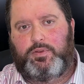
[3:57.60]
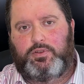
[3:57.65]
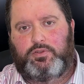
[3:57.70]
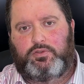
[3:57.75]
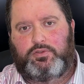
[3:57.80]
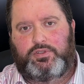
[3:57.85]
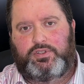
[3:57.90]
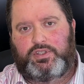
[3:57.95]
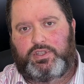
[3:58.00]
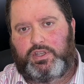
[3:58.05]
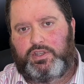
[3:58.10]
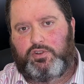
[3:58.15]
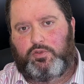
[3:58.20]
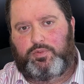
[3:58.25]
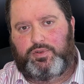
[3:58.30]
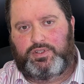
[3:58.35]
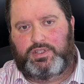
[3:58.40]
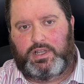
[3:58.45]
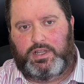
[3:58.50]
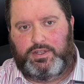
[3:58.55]
you'll see you're
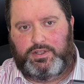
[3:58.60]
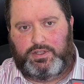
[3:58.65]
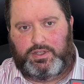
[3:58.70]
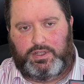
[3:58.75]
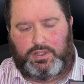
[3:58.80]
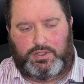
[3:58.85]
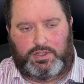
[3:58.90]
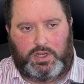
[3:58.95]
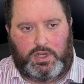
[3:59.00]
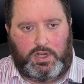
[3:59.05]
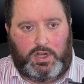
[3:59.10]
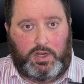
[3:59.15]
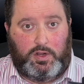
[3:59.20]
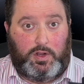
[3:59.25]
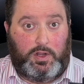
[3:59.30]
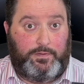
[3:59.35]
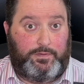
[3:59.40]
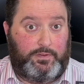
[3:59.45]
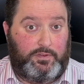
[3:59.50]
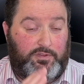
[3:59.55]
presented,
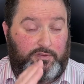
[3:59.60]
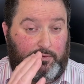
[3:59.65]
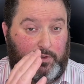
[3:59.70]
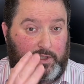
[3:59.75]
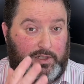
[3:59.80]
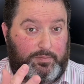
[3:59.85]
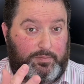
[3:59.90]
if you've already